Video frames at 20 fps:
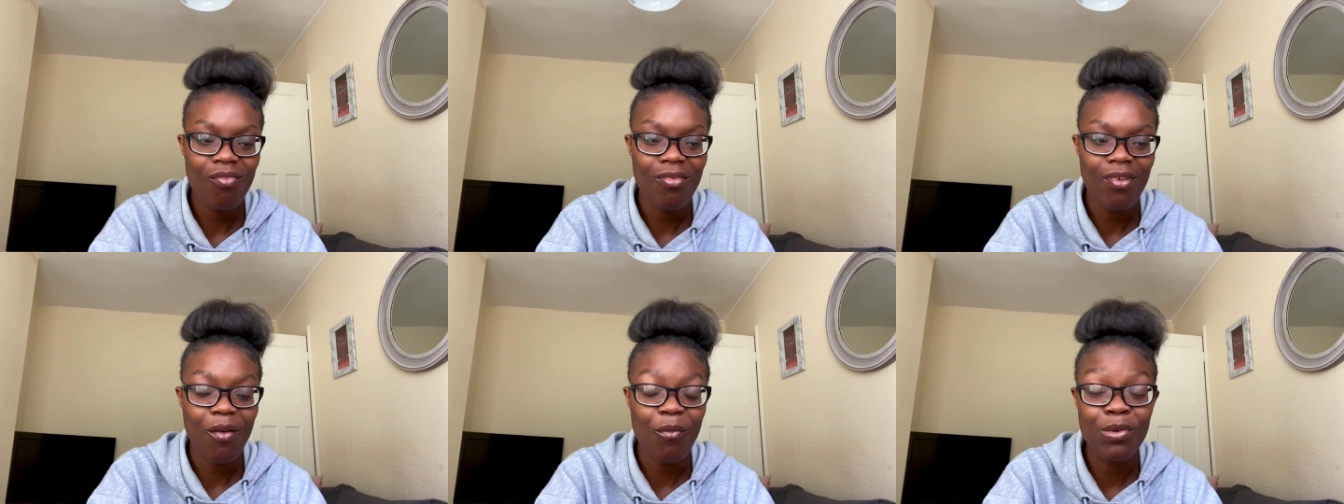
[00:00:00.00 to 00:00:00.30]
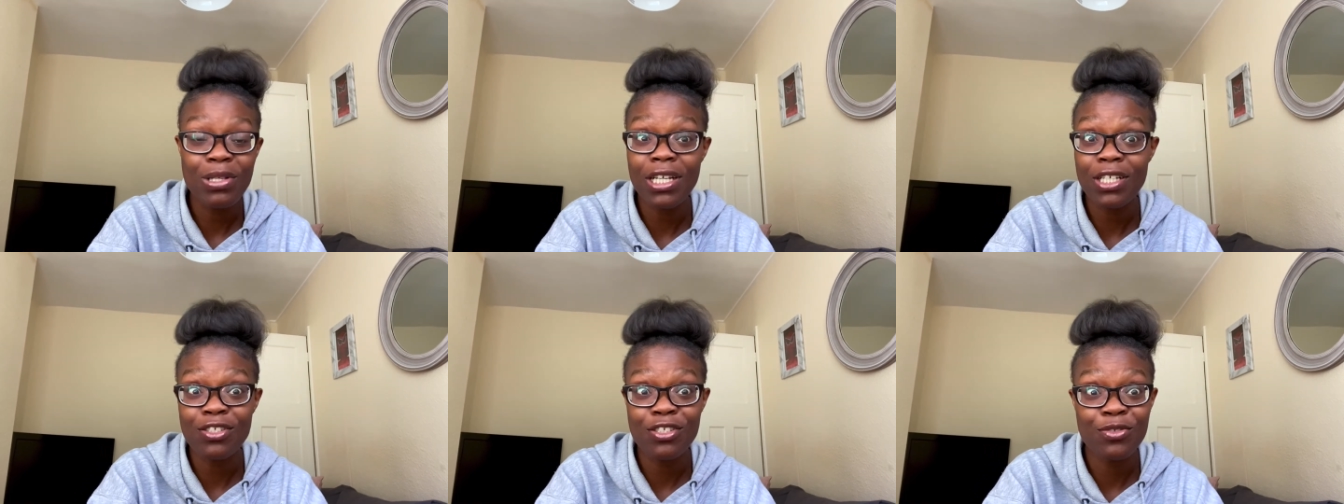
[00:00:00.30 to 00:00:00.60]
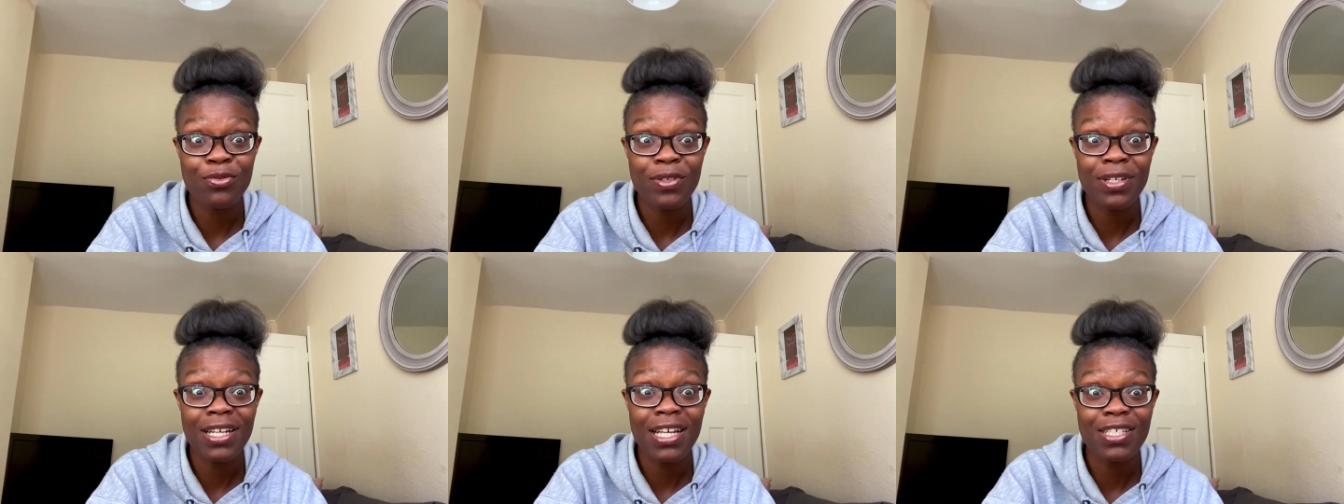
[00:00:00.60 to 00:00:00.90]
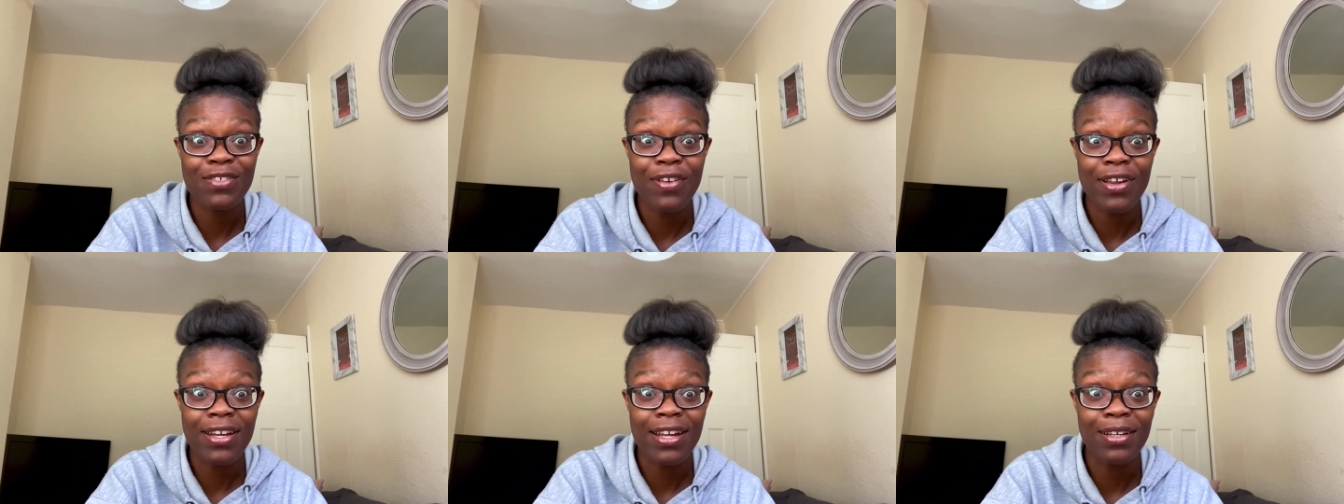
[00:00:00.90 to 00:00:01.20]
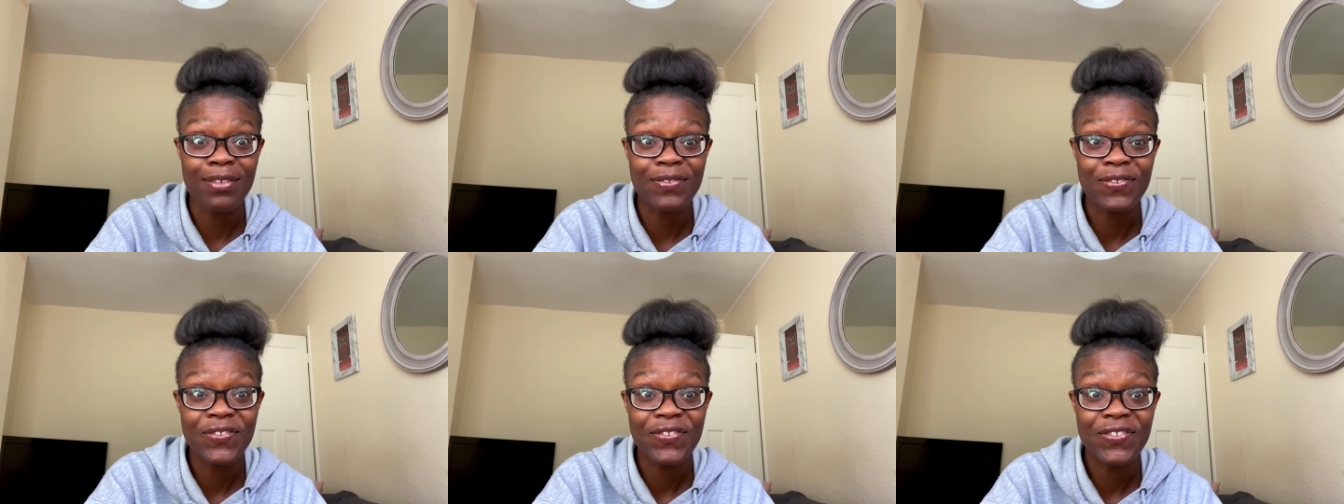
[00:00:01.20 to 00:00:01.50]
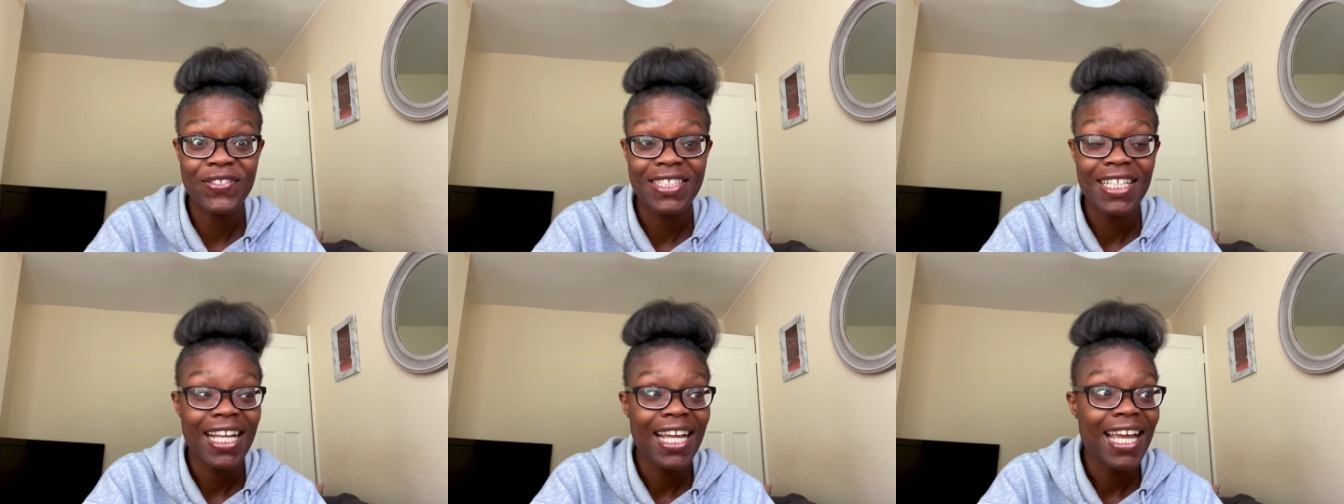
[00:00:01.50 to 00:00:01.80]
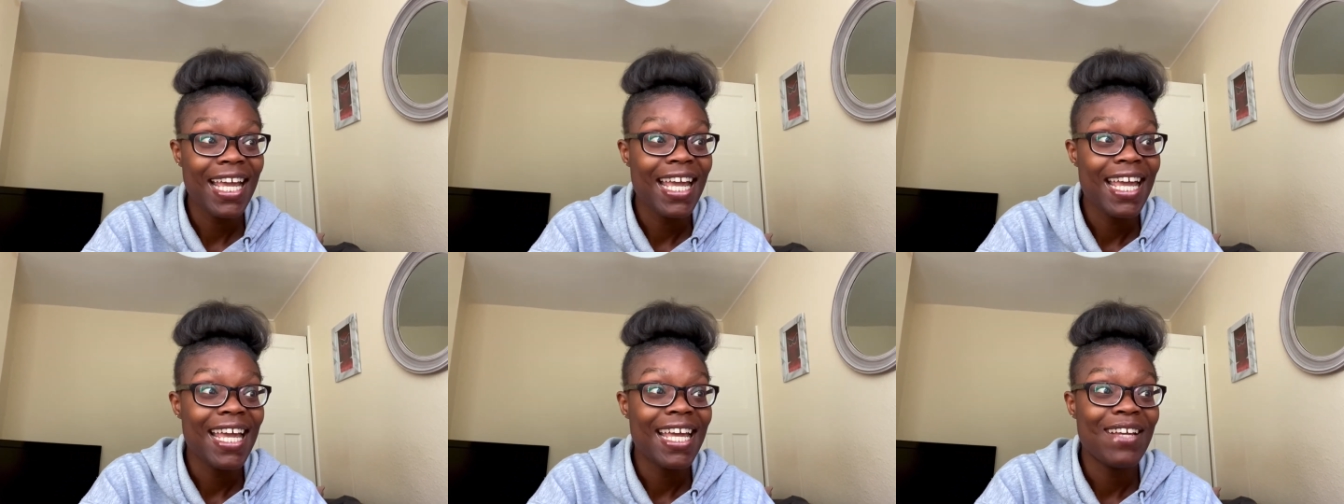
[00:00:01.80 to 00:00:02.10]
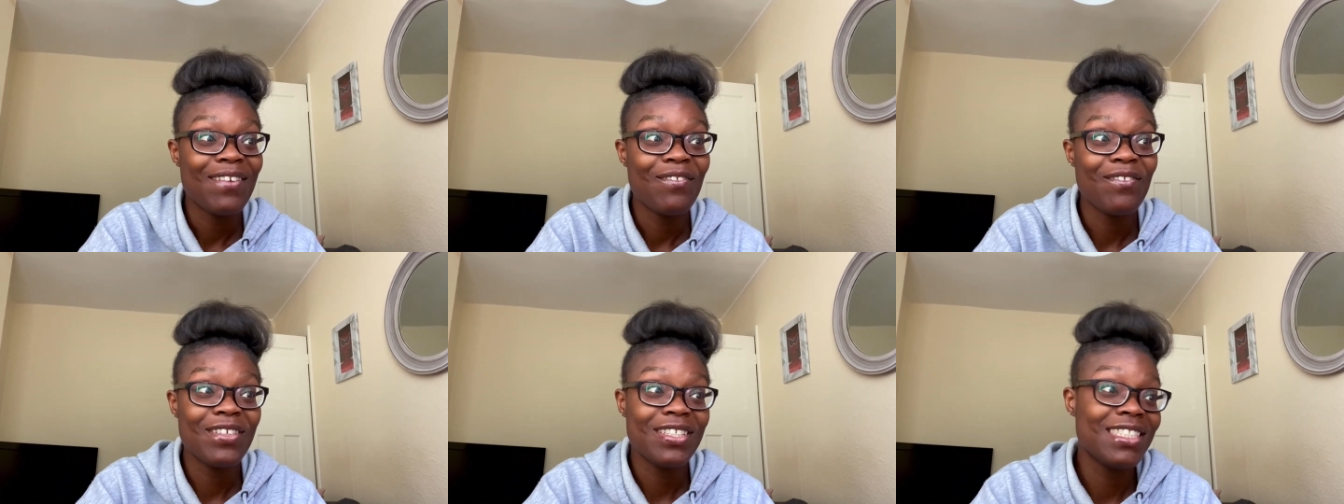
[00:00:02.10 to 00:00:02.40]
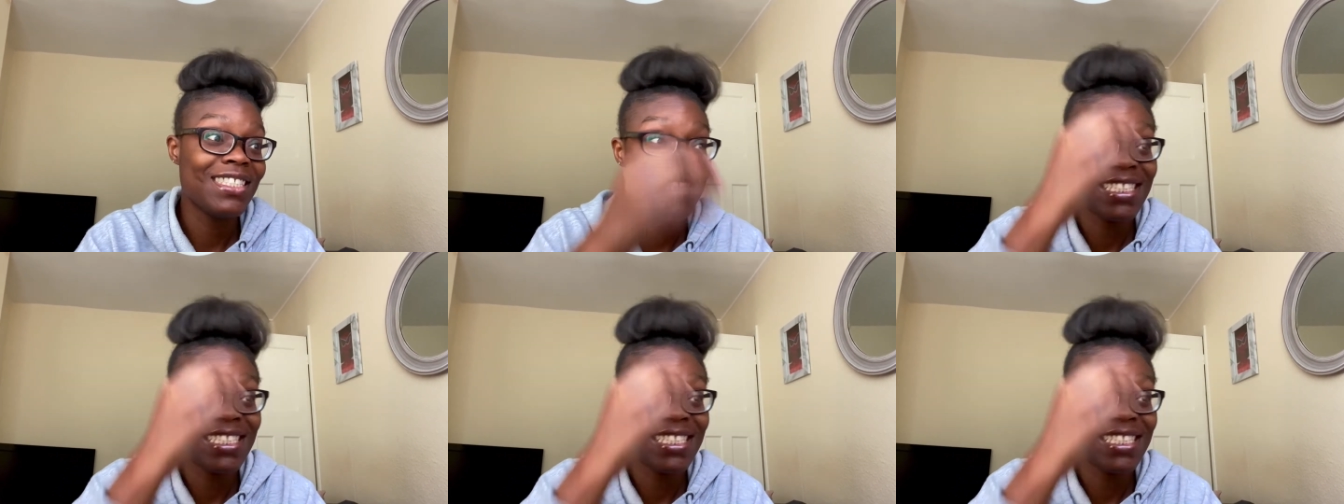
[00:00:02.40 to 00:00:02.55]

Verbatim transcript: which I just realized right now, which